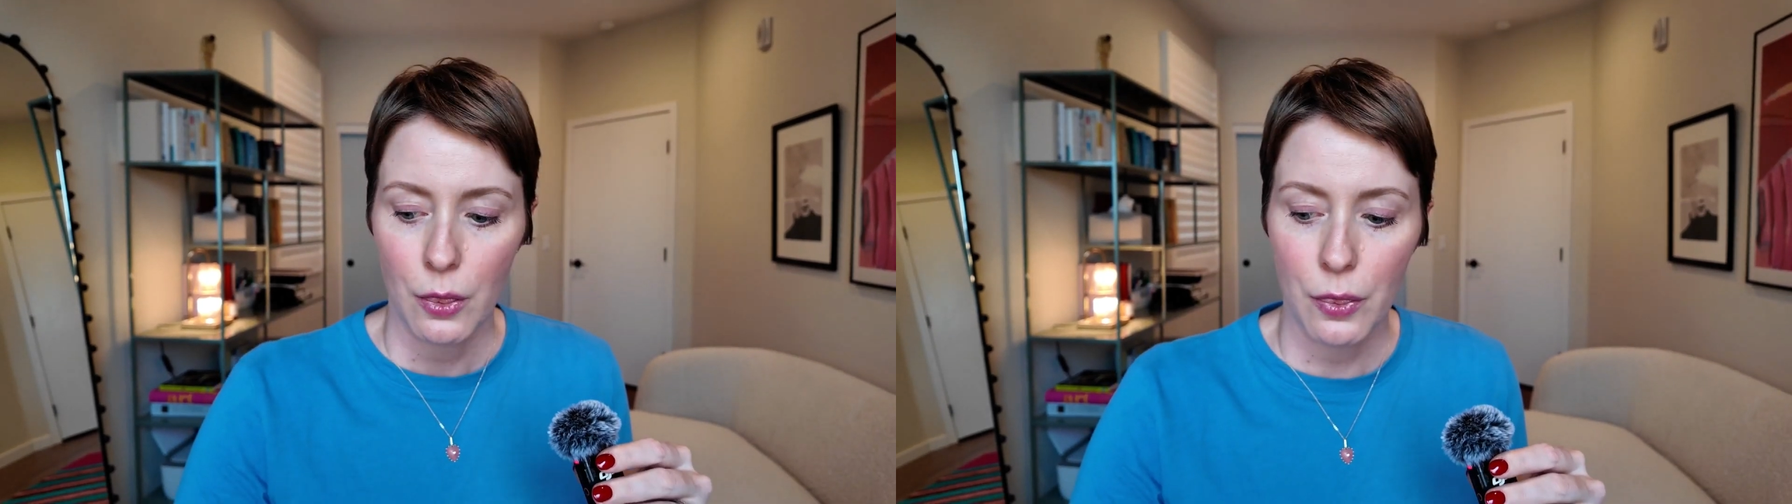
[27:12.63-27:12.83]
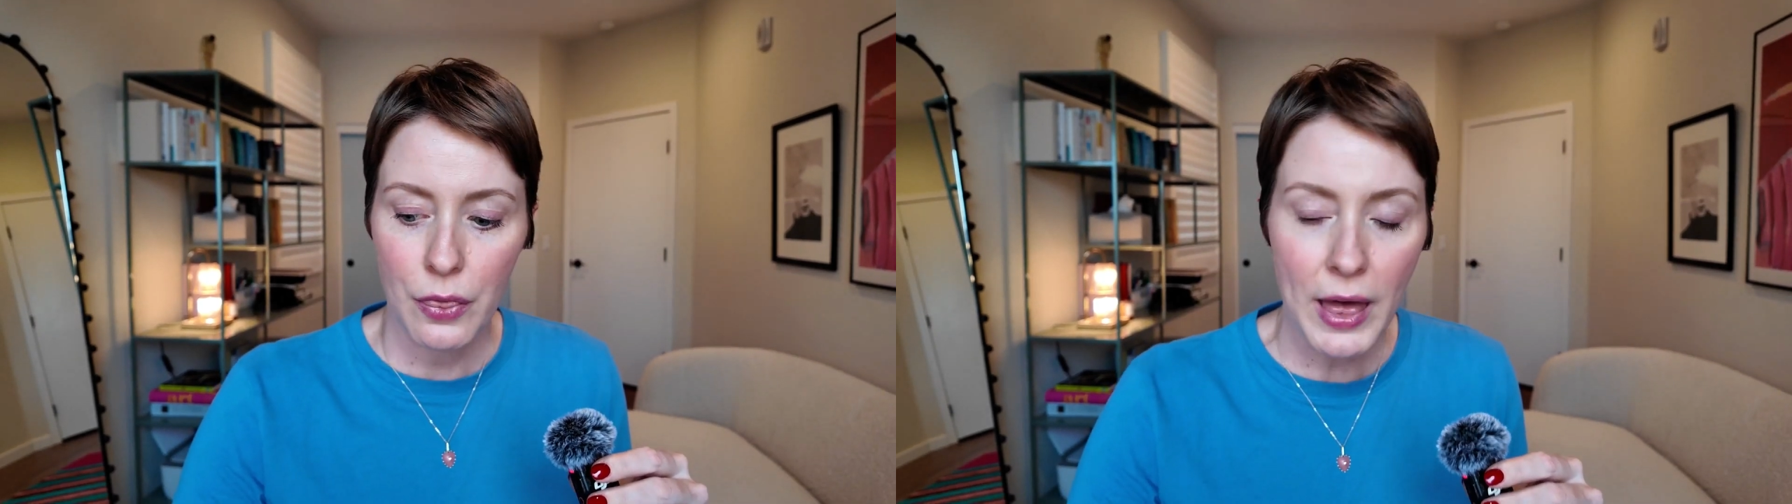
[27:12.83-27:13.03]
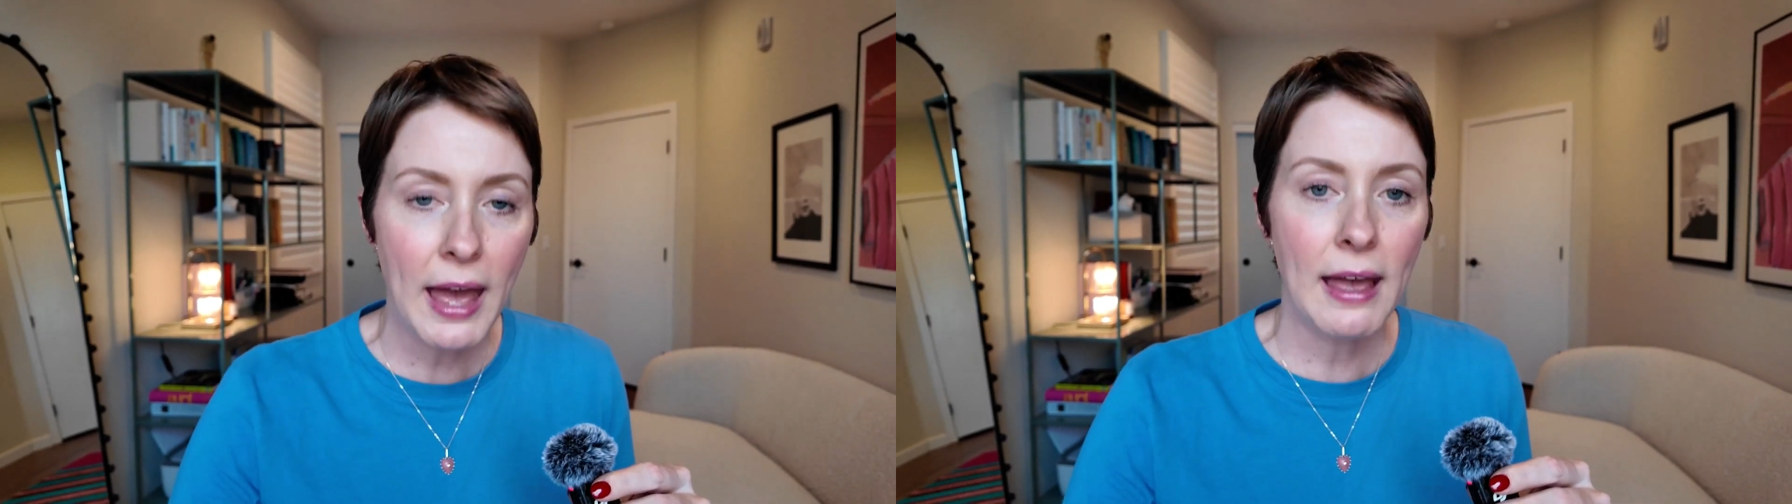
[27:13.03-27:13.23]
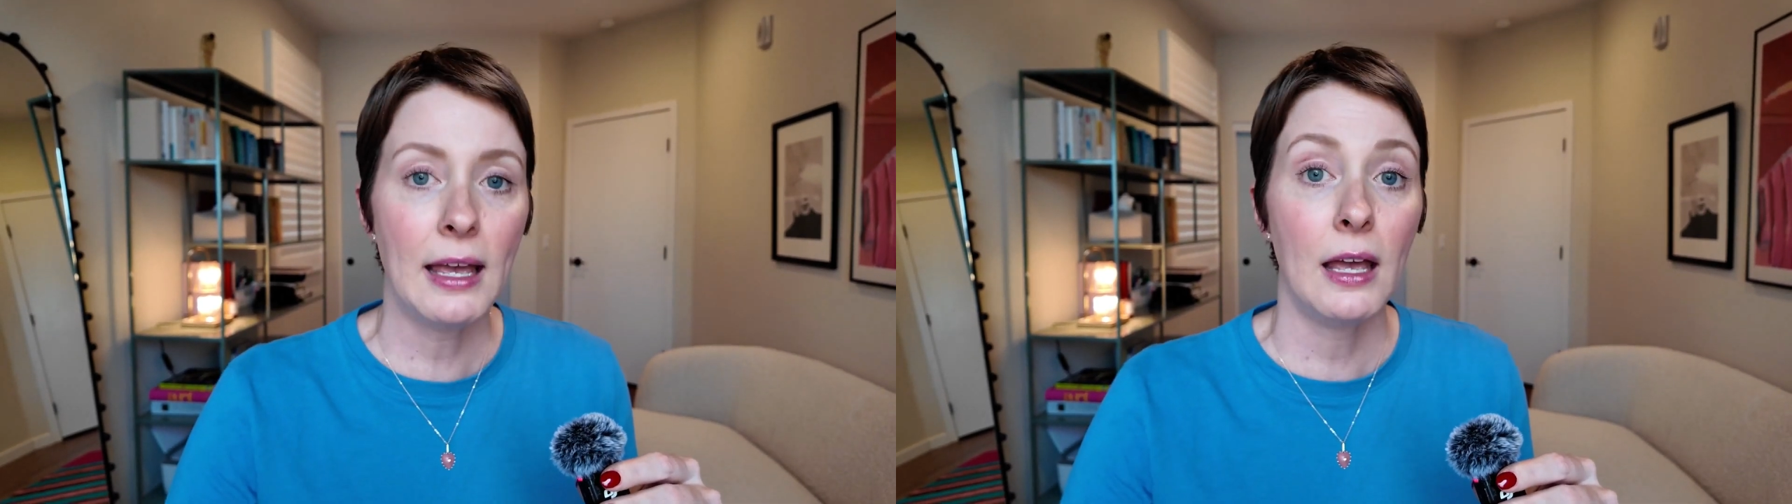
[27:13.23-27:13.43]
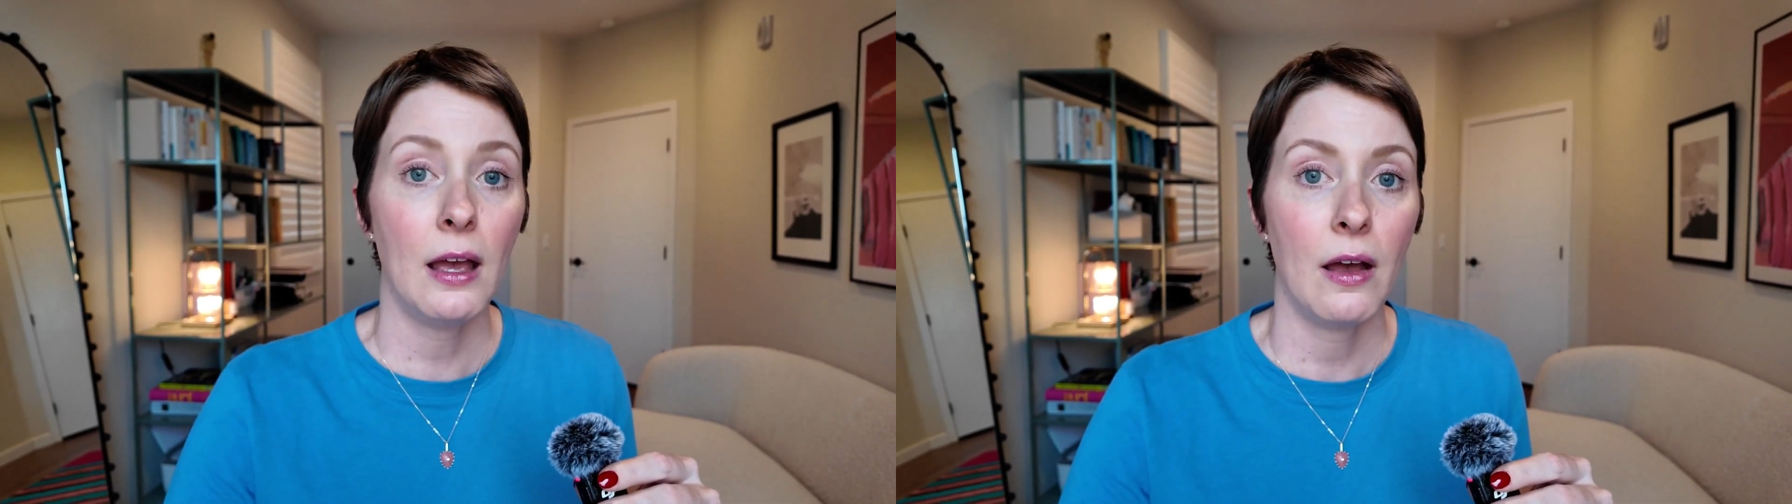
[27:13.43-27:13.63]

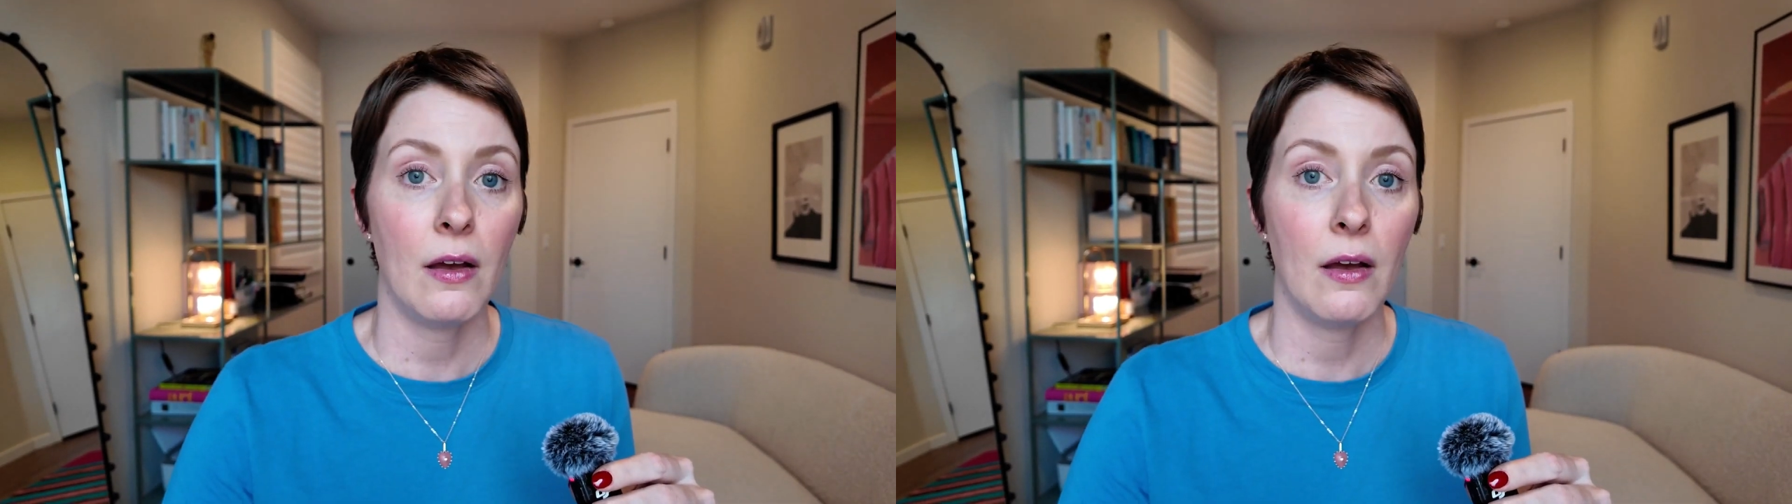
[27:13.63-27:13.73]
they